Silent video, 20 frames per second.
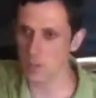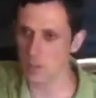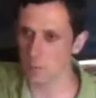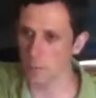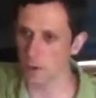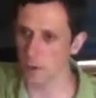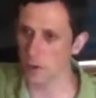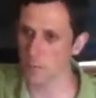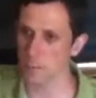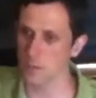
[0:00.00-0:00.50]
to the
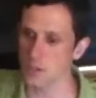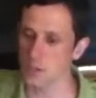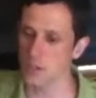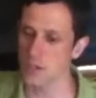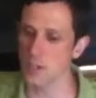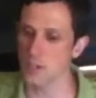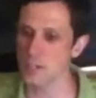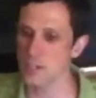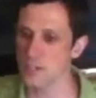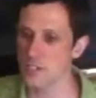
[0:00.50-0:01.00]
bottom and you'd
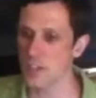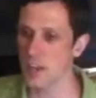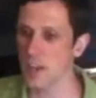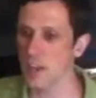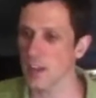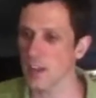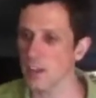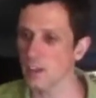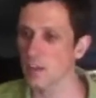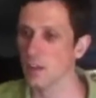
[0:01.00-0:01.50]
get
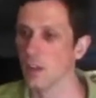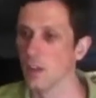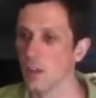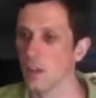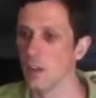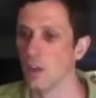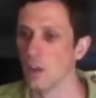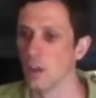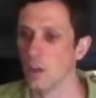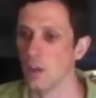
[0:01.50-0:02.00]
snagged.
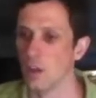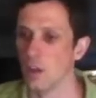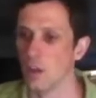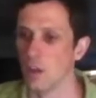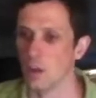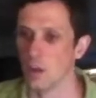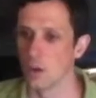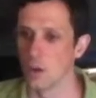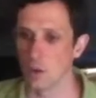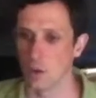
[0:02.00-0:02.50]

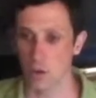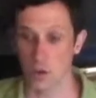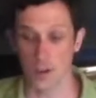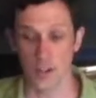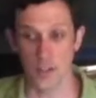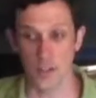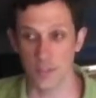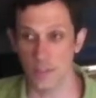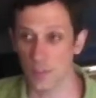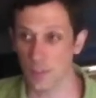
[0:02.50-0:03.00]
Or
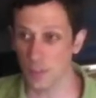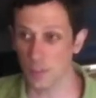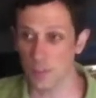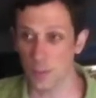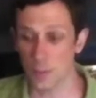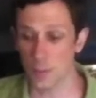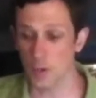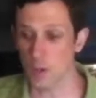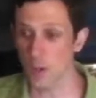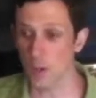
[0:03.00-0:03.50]
I
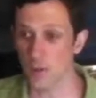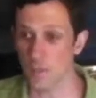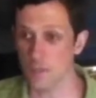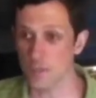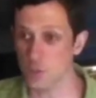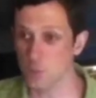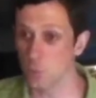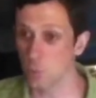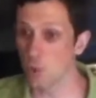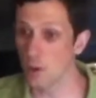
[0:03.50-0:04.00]
think we caught a
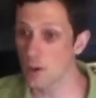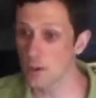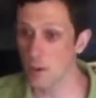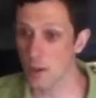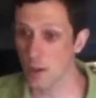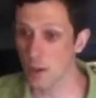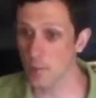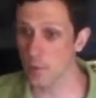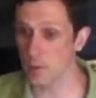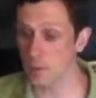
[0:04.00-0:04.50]
fish one
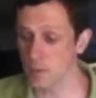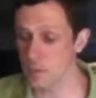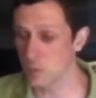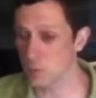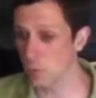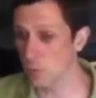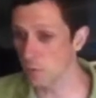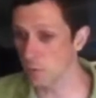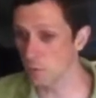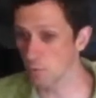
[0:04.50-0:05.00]
time on this
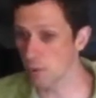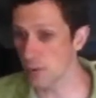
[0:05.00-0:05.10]
one